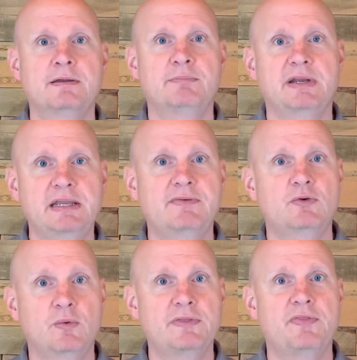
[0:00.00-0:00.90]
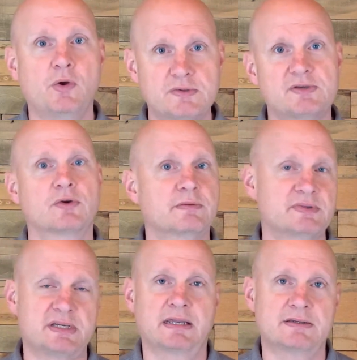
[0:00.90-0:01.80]
But even with those
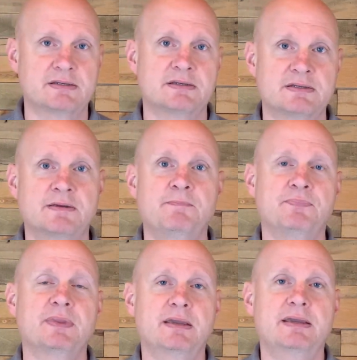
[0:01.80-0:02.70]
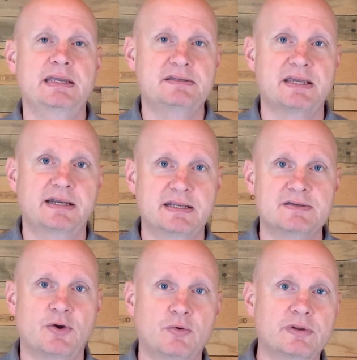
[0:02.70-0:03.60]
circumstances, he set
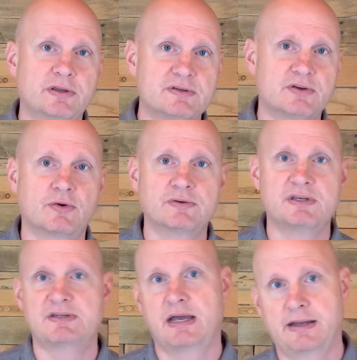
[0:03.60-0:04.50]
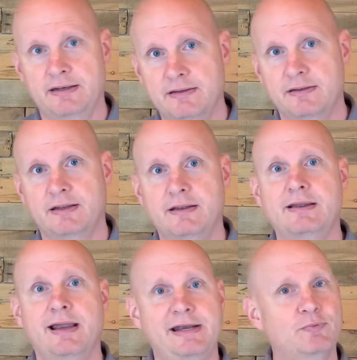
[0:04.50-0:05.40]
his own concerns aside
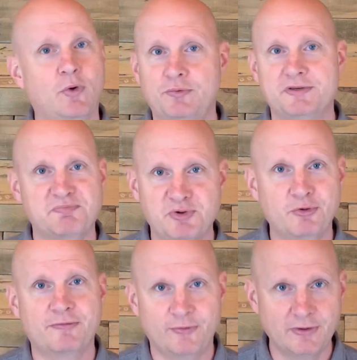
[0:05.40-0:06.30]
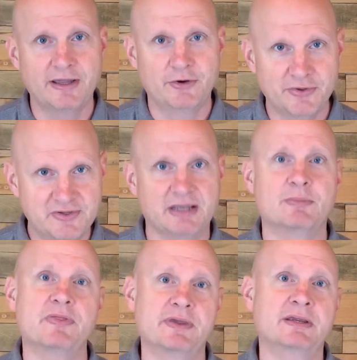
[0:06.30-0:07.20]
and he wrote this beautiful letter to
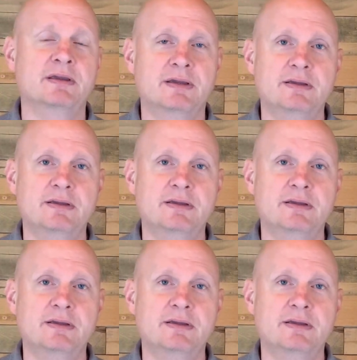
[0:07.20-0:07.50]
Timothy.